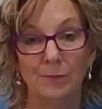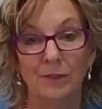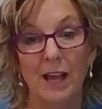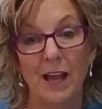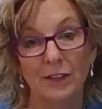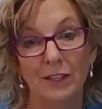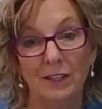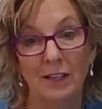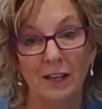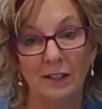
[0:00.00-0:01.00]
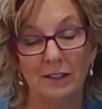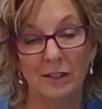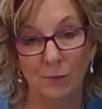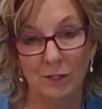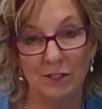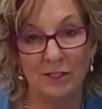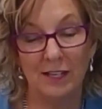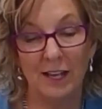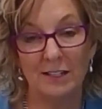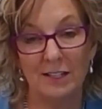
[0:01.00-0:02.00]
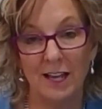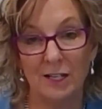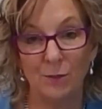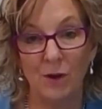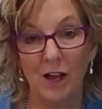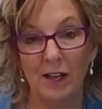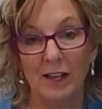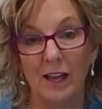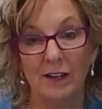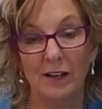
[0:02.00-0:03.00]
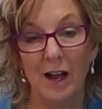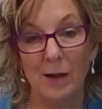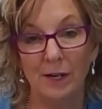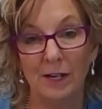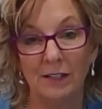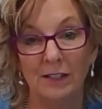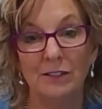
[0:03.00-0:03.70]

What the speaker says: Kathy, which is CATHY @arma.com.au,